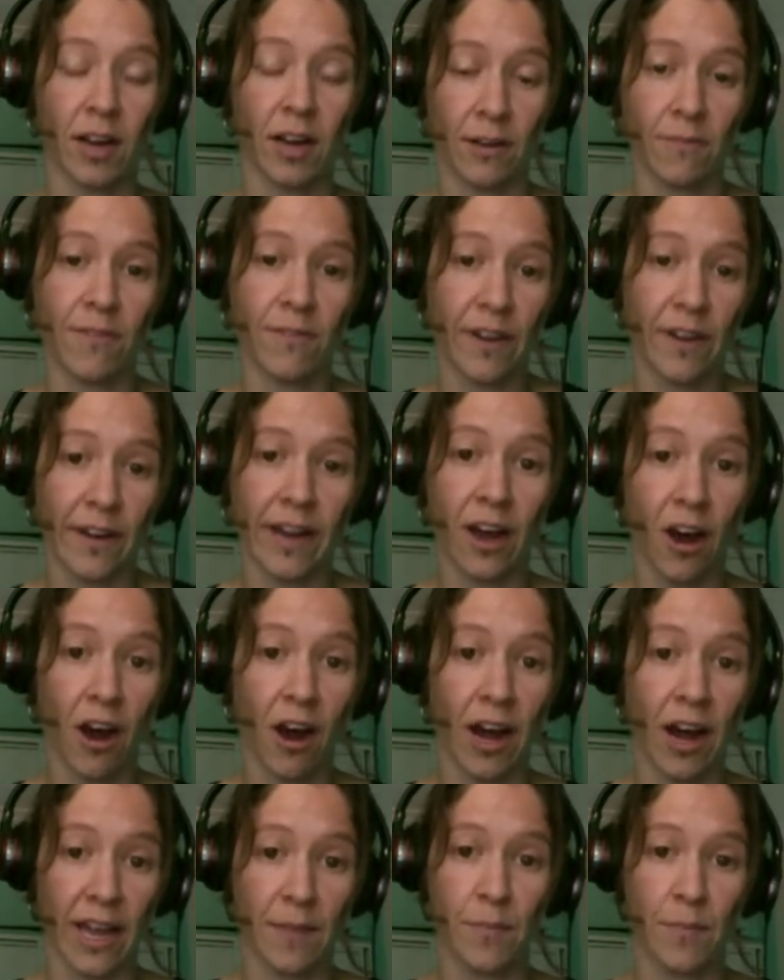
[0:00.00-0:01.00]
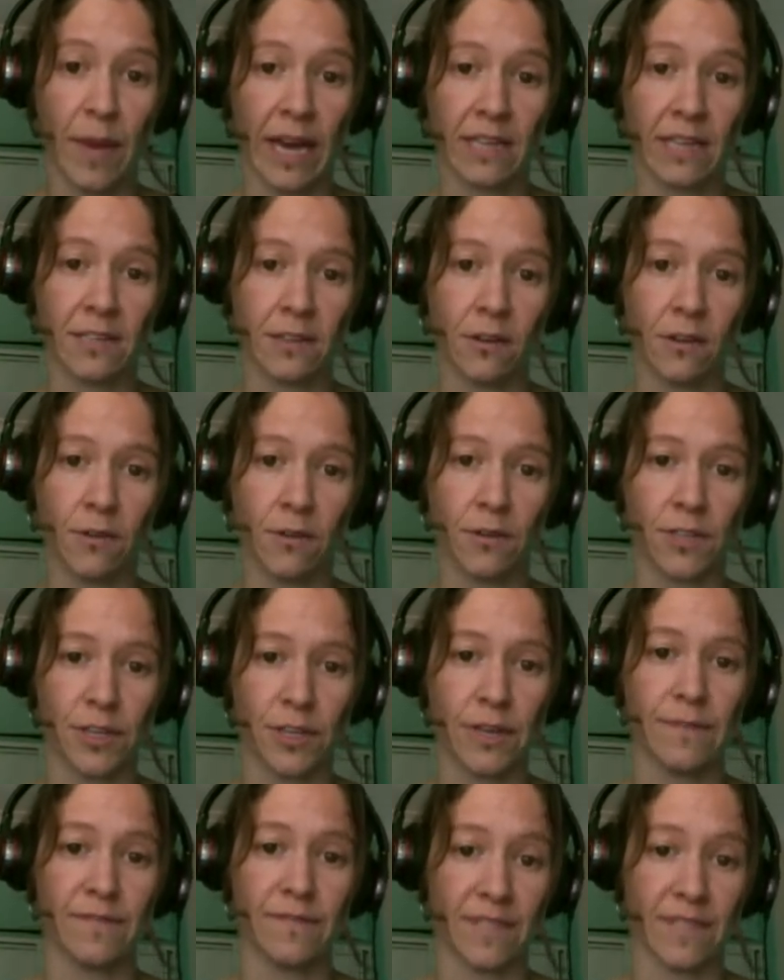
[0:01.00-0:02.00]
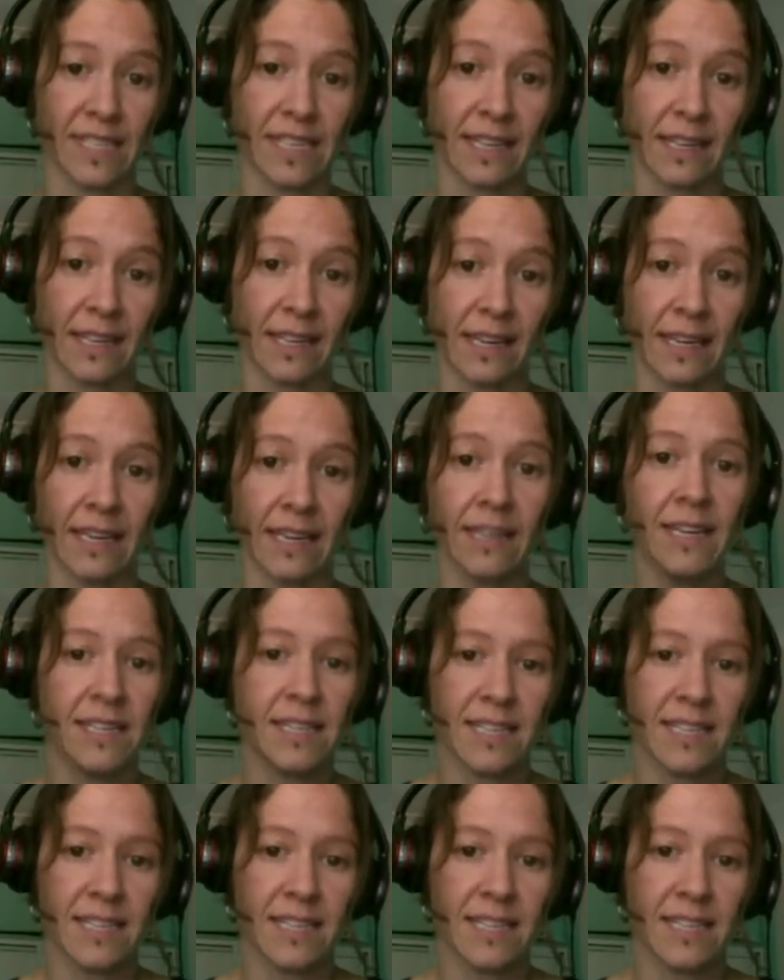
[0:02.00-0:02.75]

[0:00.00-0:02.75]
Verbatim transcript: a very high impact long term facility